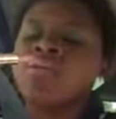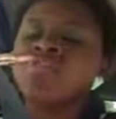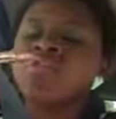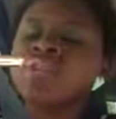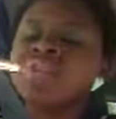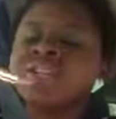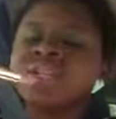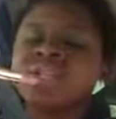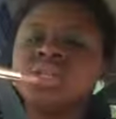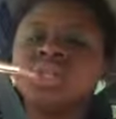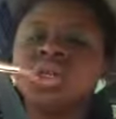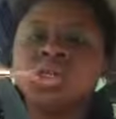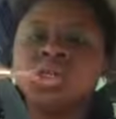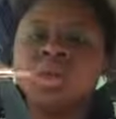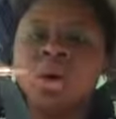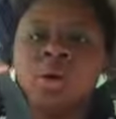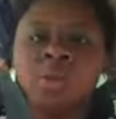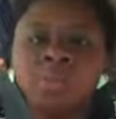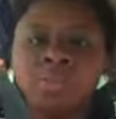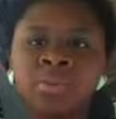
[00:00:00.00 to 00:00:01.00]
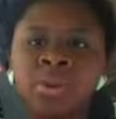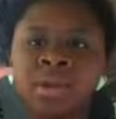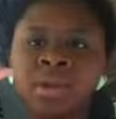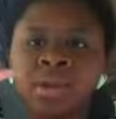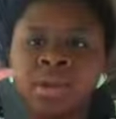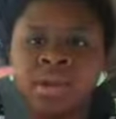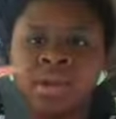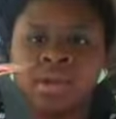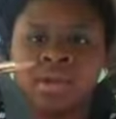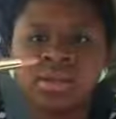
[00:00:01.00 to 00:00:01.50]
this is so
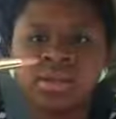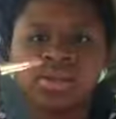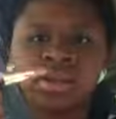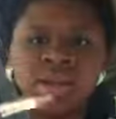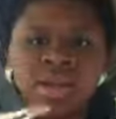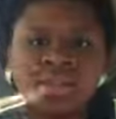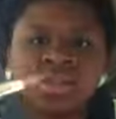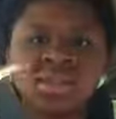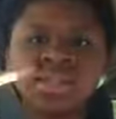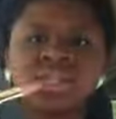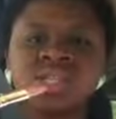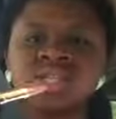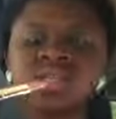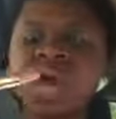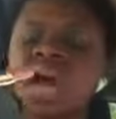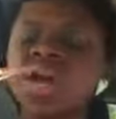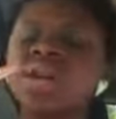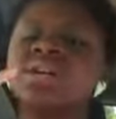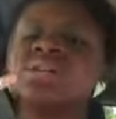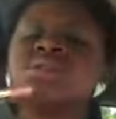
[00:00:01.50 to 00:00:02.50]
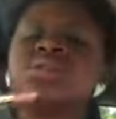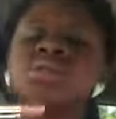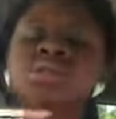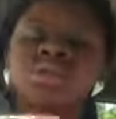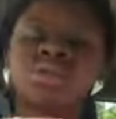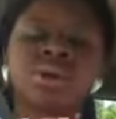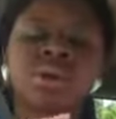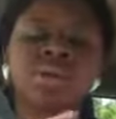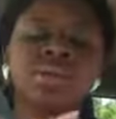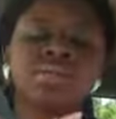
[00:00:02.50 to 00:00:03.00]
pretty like this I couldn't
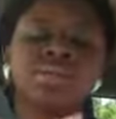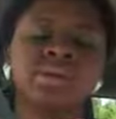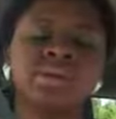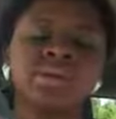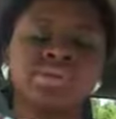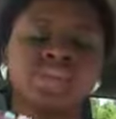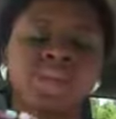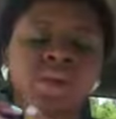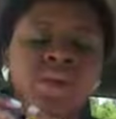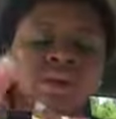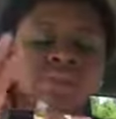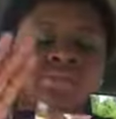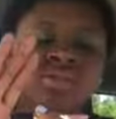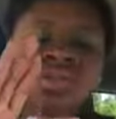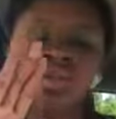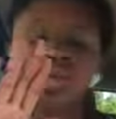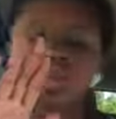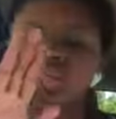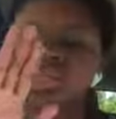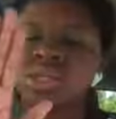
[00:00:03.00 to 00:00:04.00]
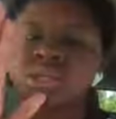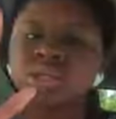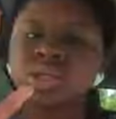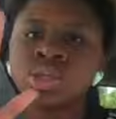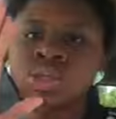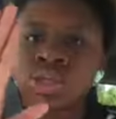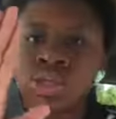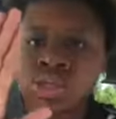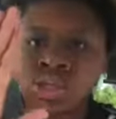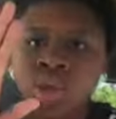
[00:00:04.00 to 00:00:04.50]
scream this this is
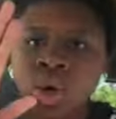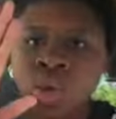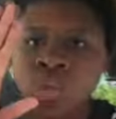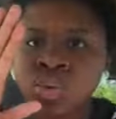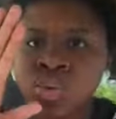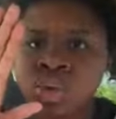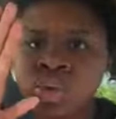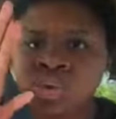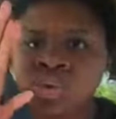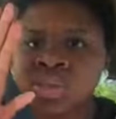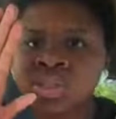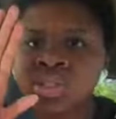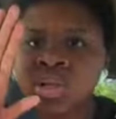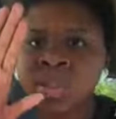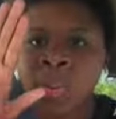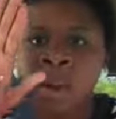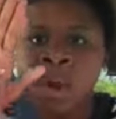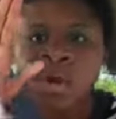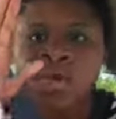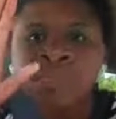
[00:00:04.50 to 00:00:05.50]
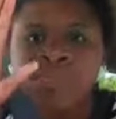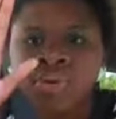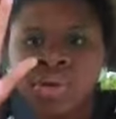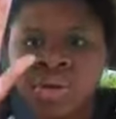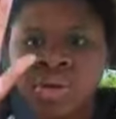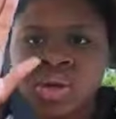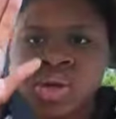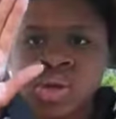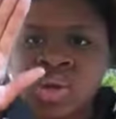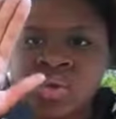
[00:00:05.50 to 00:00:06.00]
just so new it's a
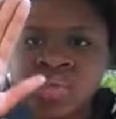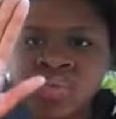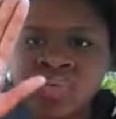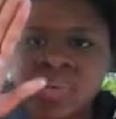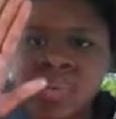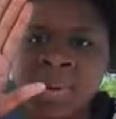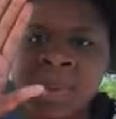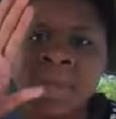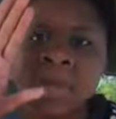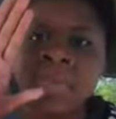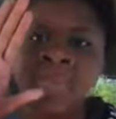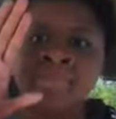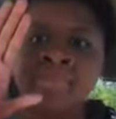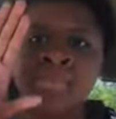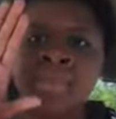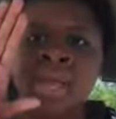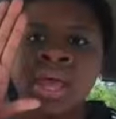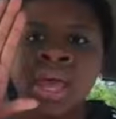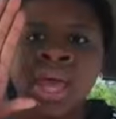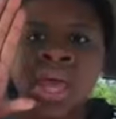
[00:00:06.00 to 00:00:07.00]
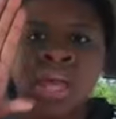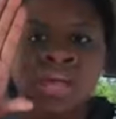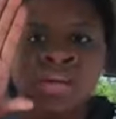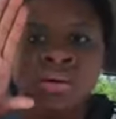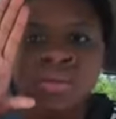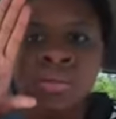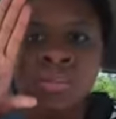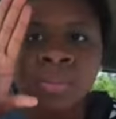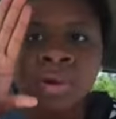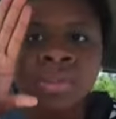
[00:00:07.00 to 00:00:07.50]
perfect nude for me
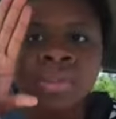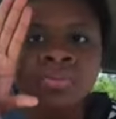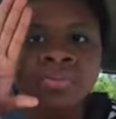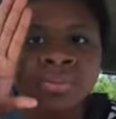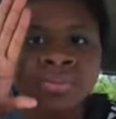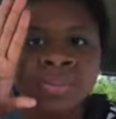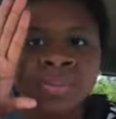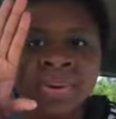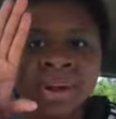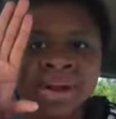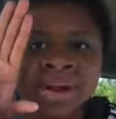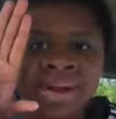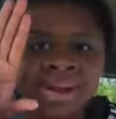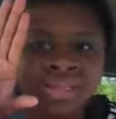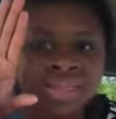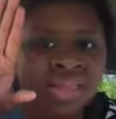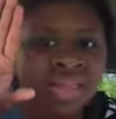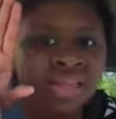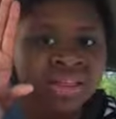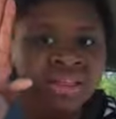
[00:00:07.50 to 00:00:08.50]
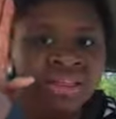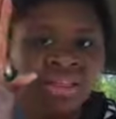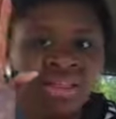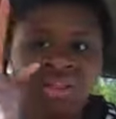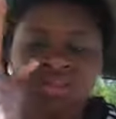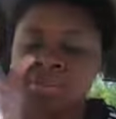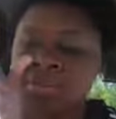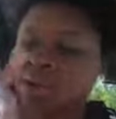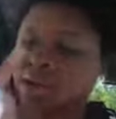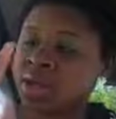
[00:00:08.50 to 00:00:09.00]
and most people might not think
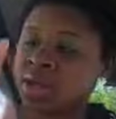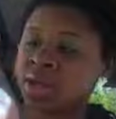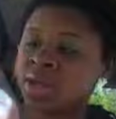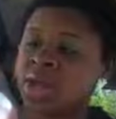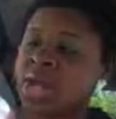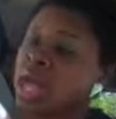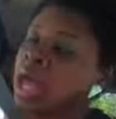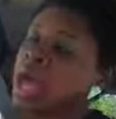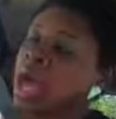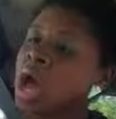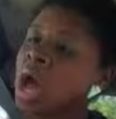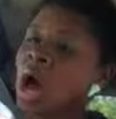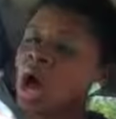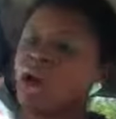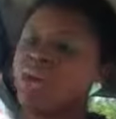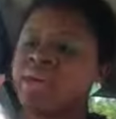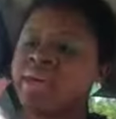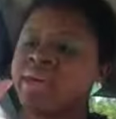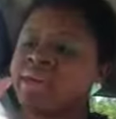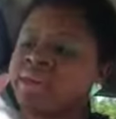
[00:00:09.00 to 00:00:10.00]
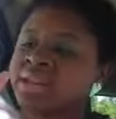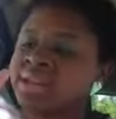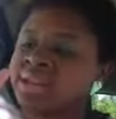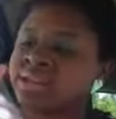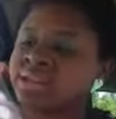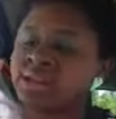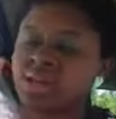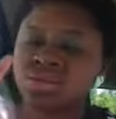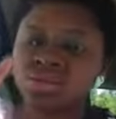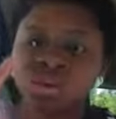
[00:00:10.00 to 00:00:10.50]
this but all I
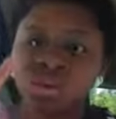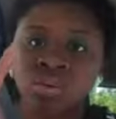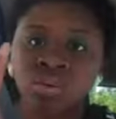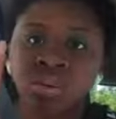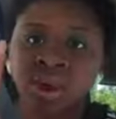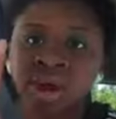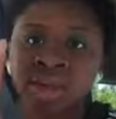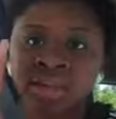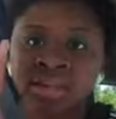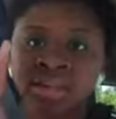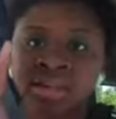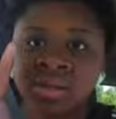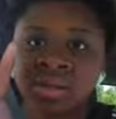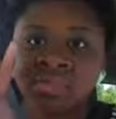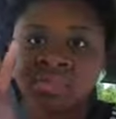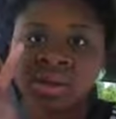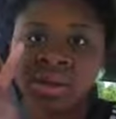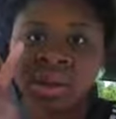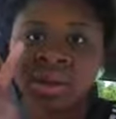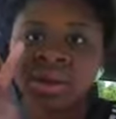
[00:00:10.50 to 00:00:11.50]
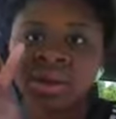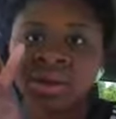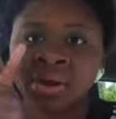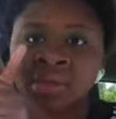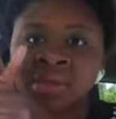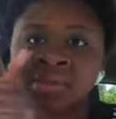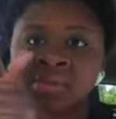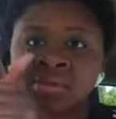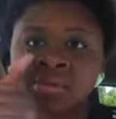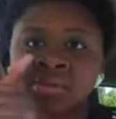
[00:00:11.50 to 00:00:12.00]
need is like the right lip liner
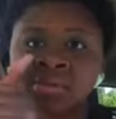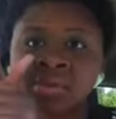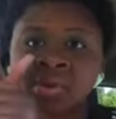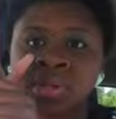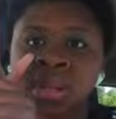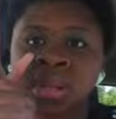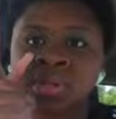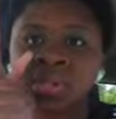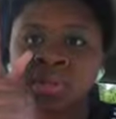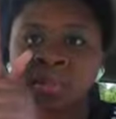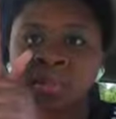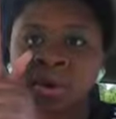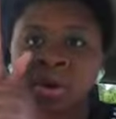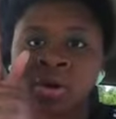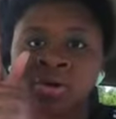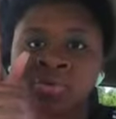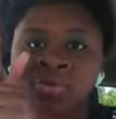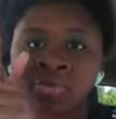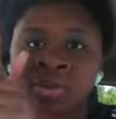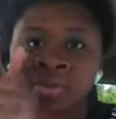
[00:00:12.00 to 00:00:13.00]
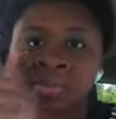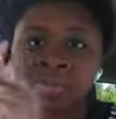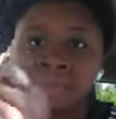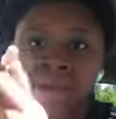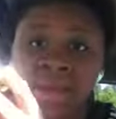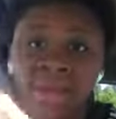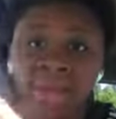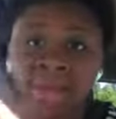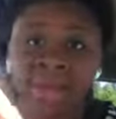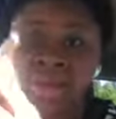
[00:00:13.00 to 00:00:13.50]
and this would be like the perfect
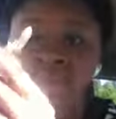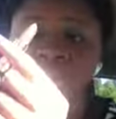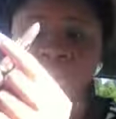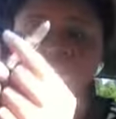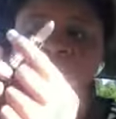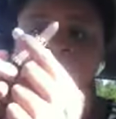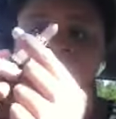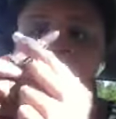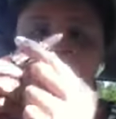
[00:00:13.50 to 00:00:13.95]
match